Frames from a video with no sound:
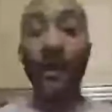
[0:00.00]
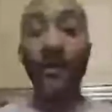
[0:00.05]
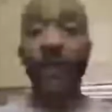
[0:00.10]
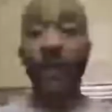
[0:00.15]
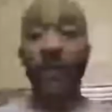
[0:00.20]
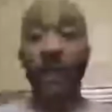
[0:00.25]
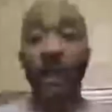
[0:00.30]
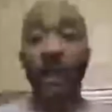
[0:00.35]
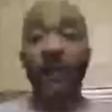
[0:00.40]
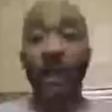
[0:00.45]
She
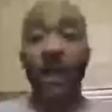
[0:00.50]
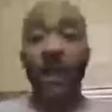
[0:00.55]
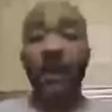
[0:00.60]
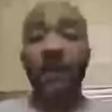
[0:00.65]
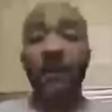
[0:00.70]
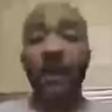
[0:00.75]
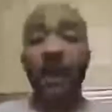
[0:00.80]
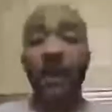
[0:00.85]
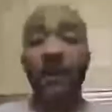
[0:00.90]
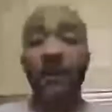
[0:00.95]
may be
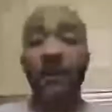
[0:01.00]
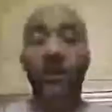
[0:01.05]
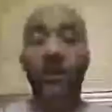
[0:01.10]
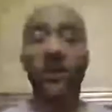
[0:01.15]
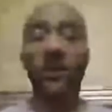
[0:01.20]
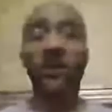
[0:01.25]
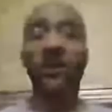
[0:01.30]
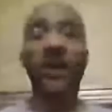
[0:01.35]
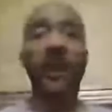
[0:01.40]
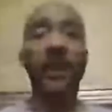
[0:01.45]
impossible to
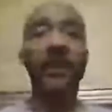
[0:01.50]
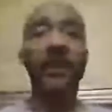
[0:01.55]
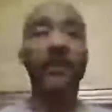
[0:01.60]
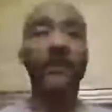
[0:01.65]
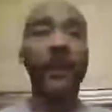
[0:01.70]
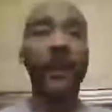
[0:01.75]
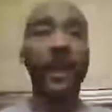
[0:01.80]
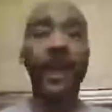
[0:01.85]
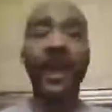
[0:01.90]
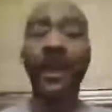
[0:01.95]

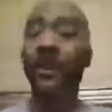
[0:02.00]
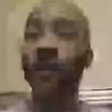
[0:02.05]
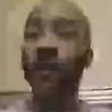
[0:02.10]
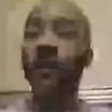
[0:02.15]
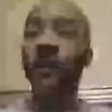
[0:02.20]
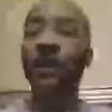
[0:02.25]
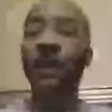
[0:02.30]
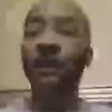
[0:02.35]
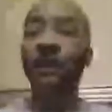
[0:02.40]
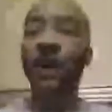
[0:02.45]
satisfy, and you
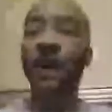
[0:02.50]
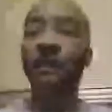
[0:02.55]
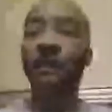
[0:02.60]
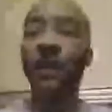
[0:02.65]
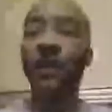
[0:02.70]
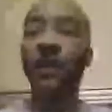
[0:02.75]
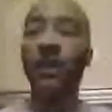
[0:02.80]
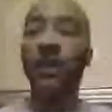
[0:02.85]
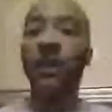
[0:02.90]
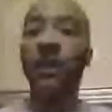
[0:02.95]
just might be
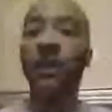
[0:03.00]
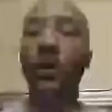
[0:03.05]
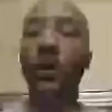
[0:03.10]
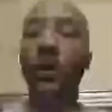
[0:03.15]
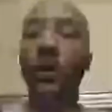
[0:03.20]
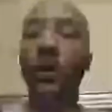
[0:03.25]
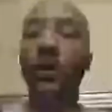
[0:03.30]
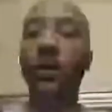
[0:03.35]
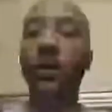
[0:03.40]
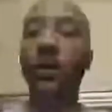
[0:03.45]
with the
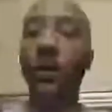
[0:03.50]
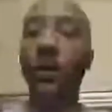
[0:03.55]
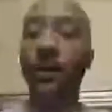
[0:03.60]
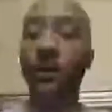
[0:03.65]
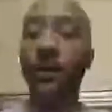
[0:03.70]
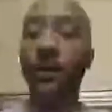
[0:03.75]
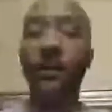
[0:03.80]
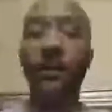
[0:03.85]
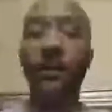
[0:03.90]
wrong woman.